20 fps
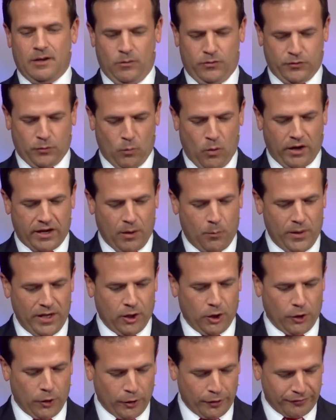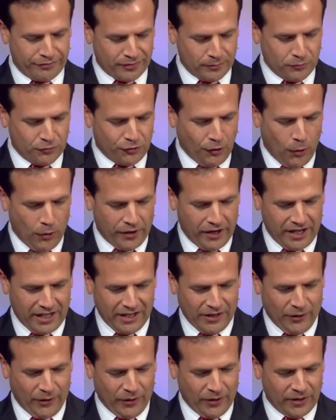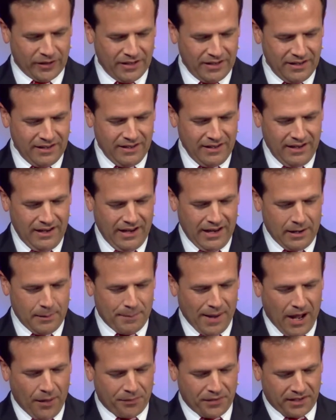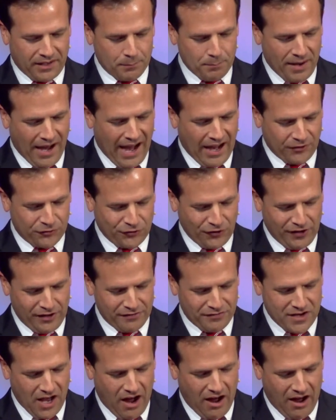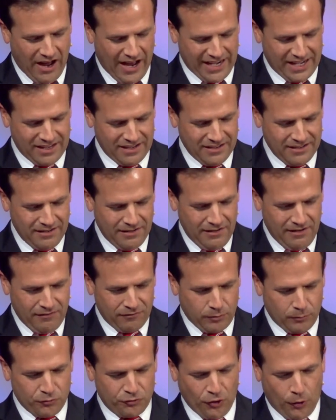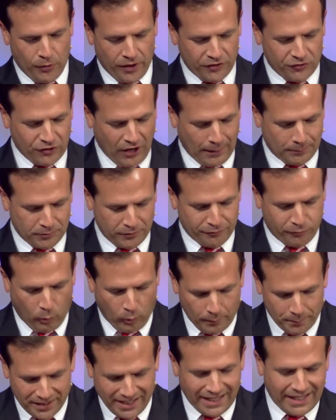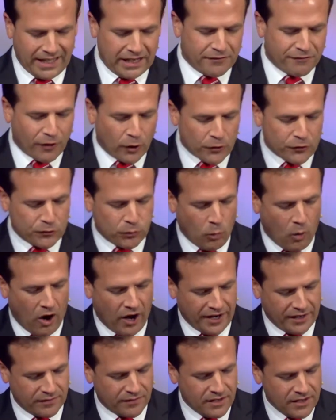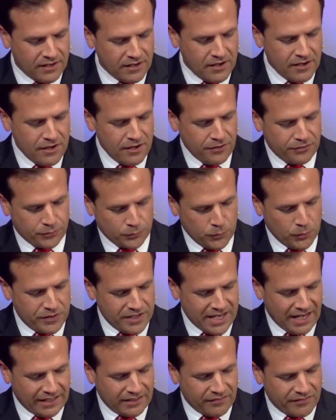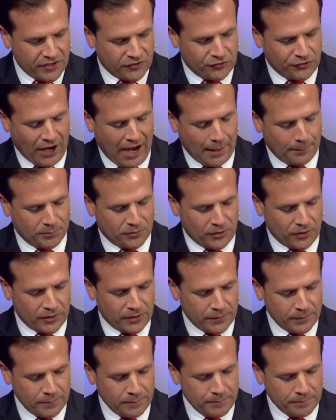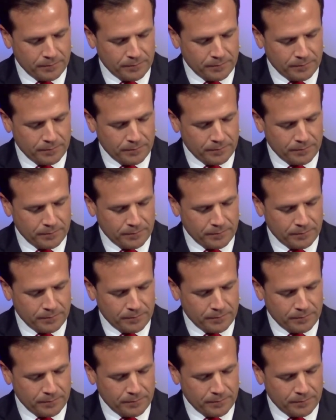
So, what can we learn from Jonah here and about the compassion of God from Jonah chapter 4, beginning in verse 1 through the end of the chapter.